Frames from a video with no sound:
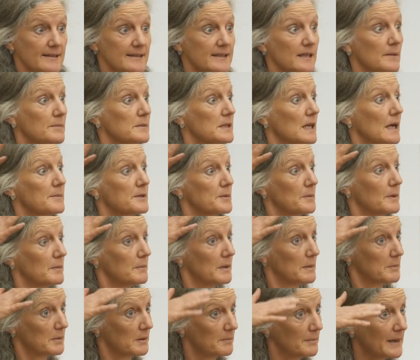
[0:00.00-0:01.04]
Sometimes when
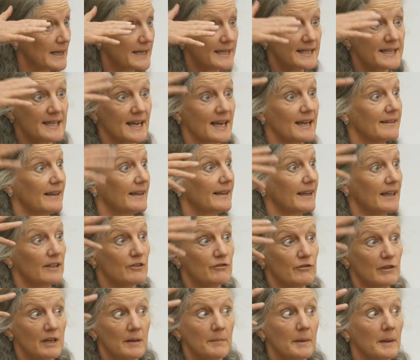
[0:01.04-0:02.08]
people meditate, they get
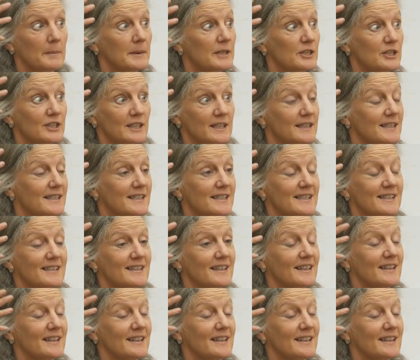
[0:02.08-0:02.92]
dream images.